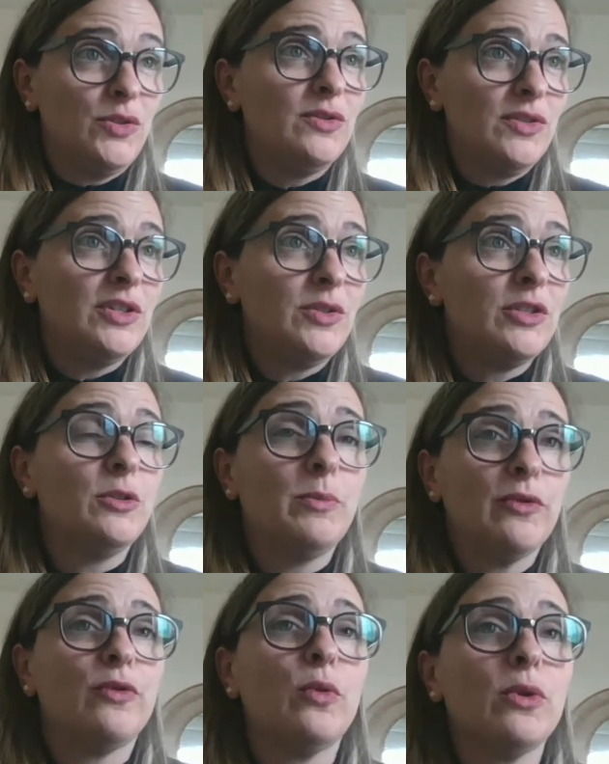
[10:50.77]
to
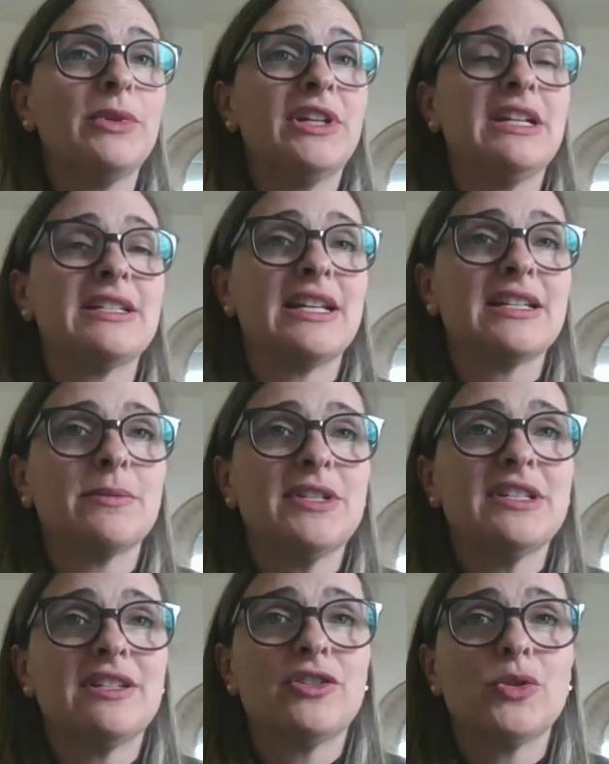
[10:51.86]
perform in an
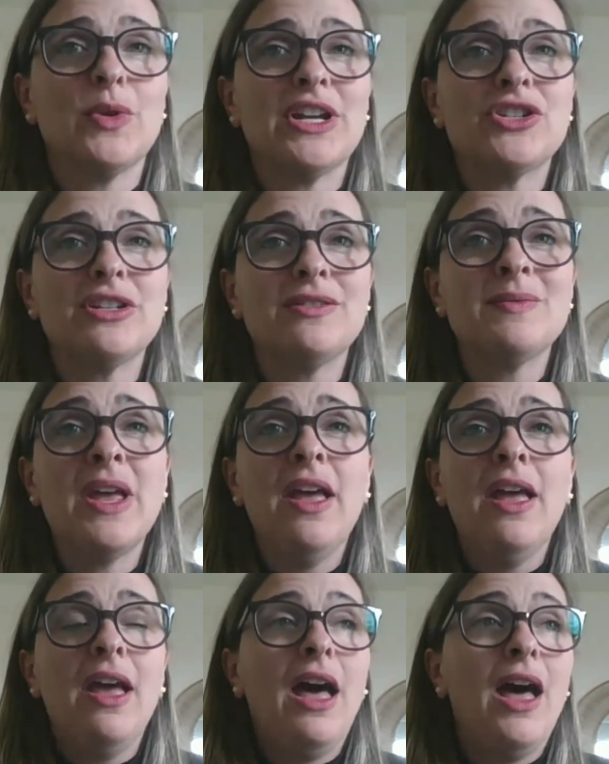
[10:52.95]
assessment situation.
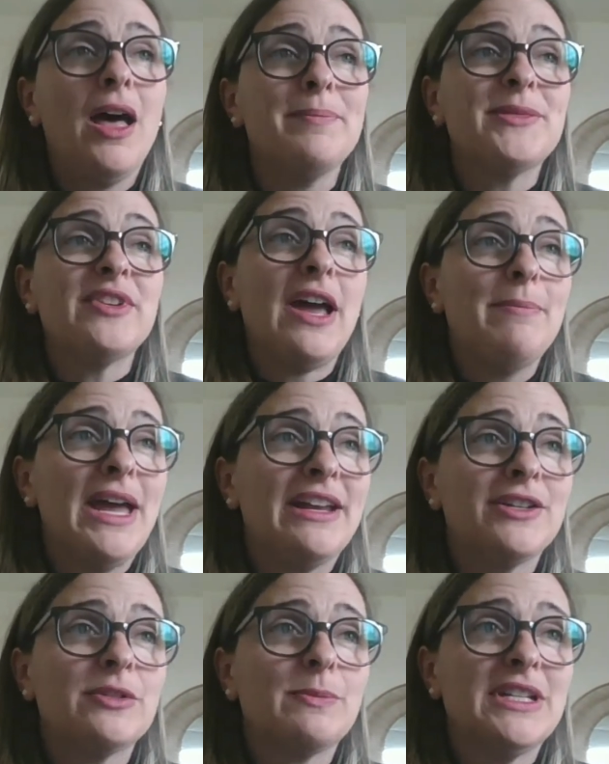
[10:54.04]
Time
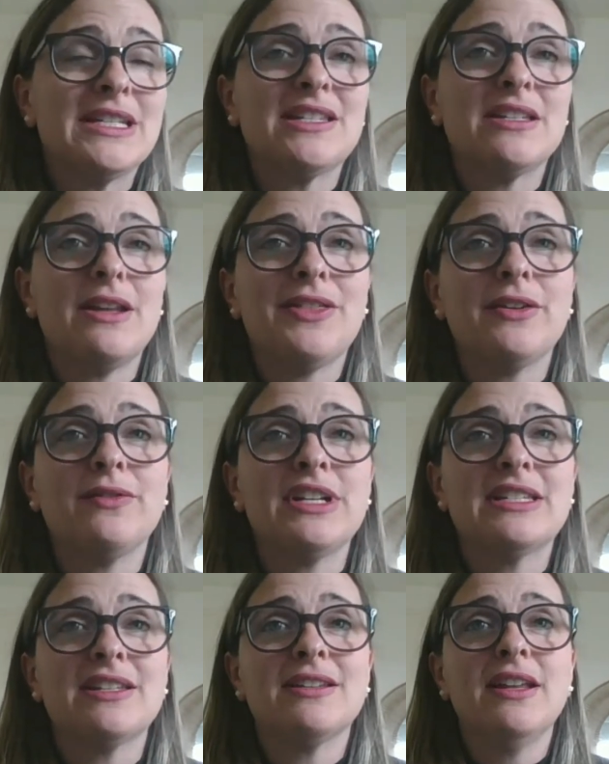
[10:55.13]
management is another
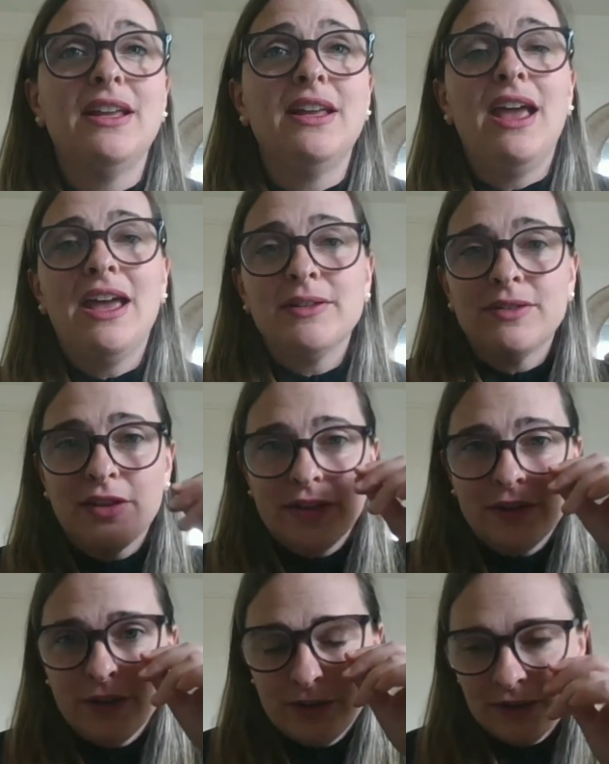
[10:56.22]
reason. And the
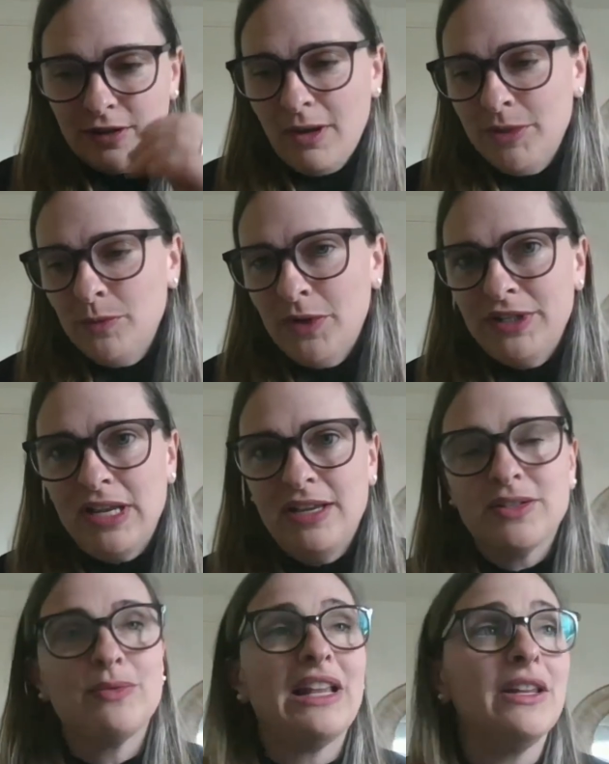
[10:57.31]
third common one
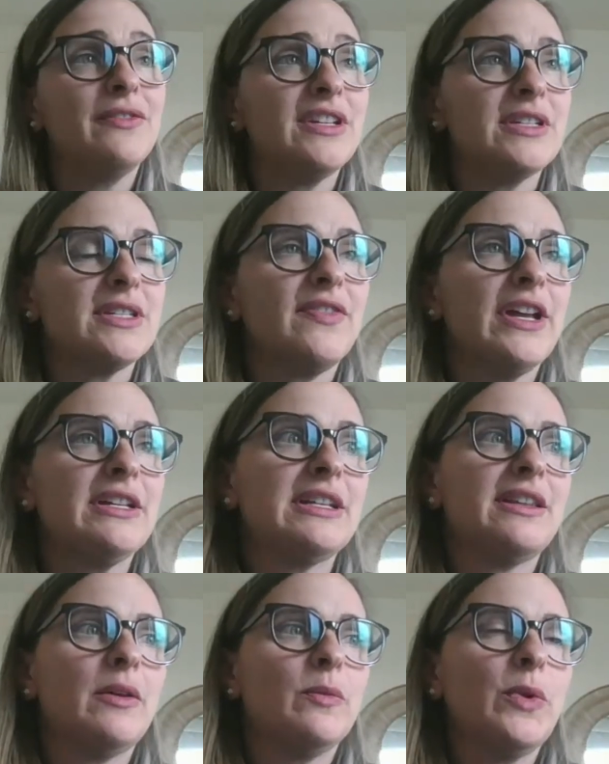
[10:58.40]
is relevance, finding
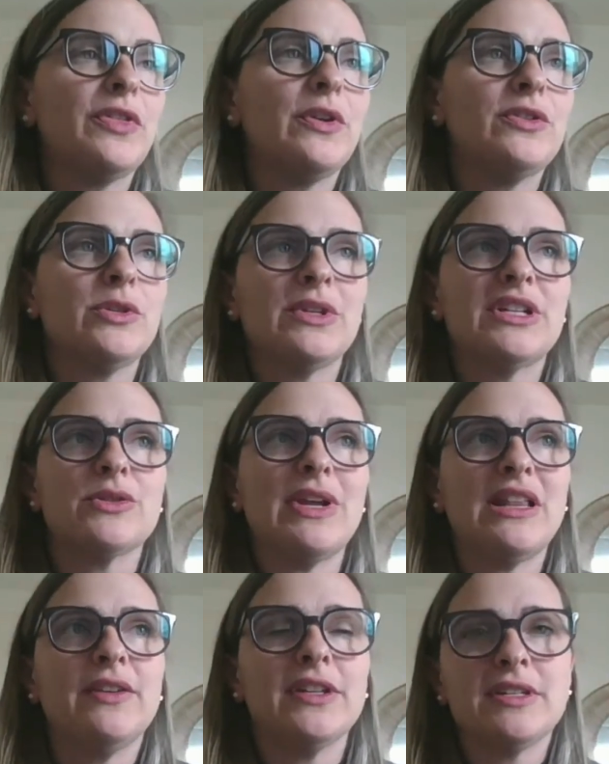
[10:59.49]
that what they're doing is
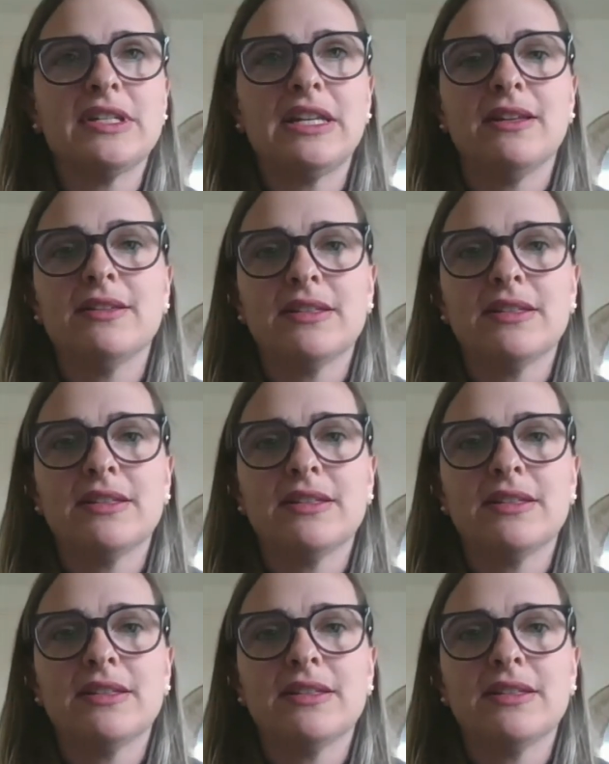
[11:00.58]
relevant to